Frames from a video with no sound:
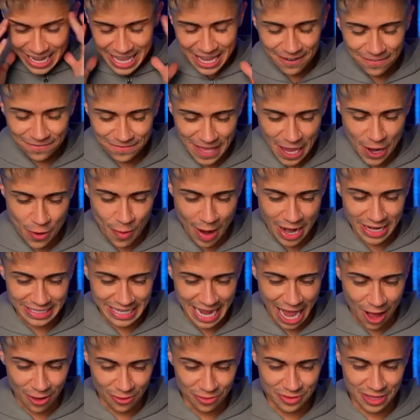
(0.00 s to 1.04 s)
if they went
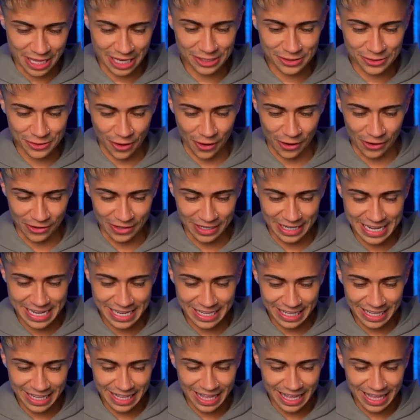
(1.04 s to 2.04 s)
out this early,